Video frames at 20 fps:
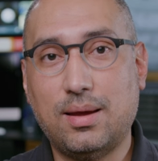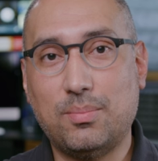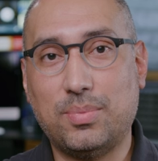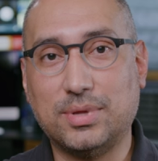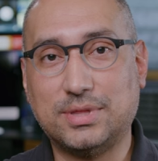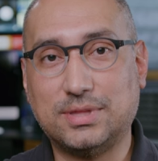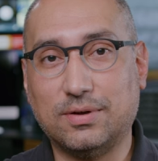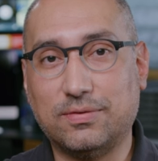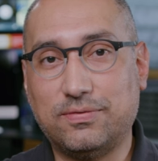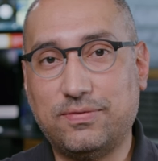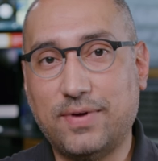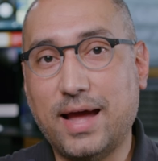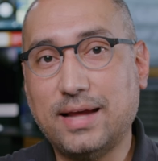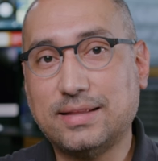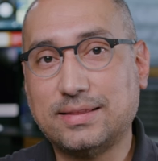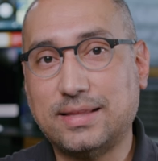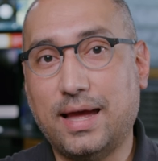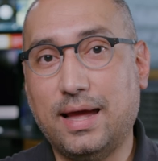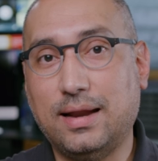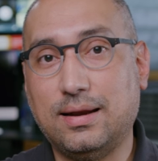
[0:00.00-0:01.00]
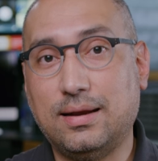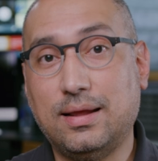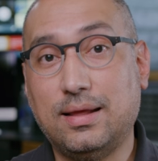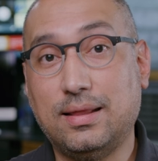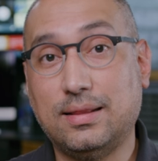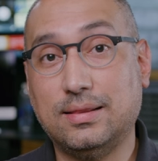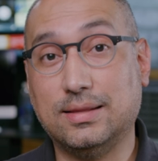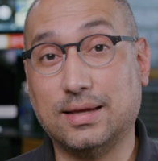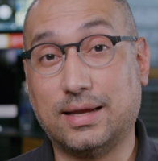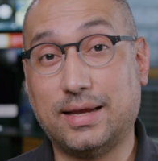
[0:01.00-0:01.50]
But the fact that
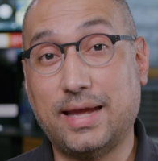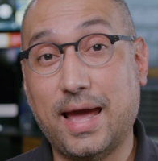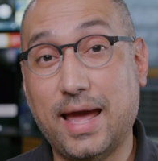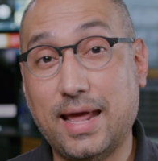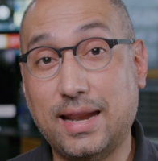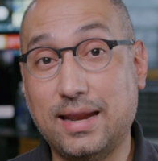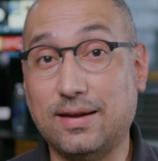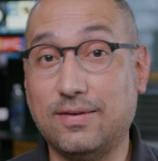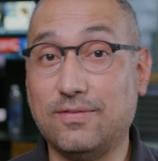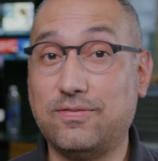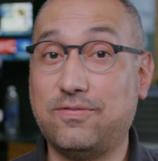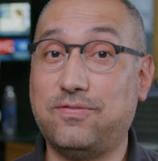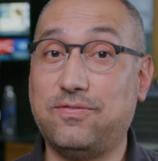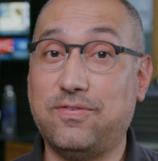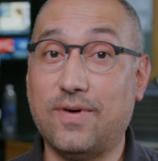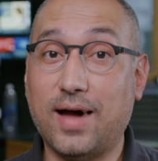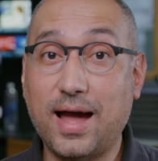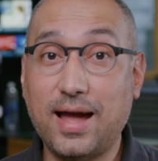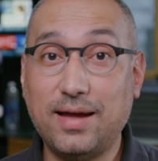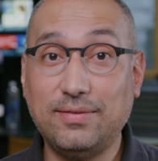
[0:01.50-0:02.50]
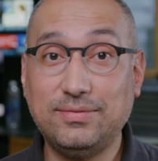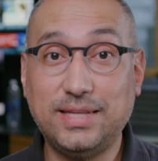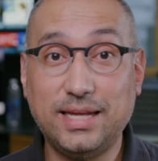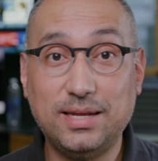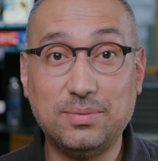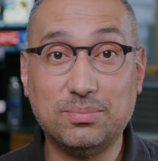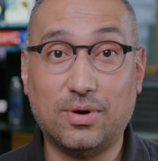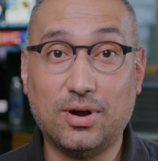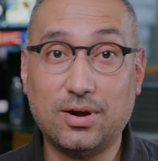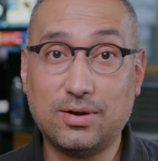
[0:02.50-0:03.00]
the Canon
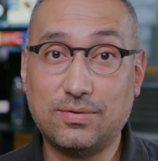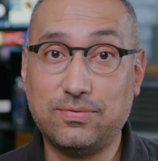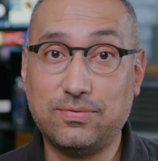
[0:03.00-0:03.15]
5D Mark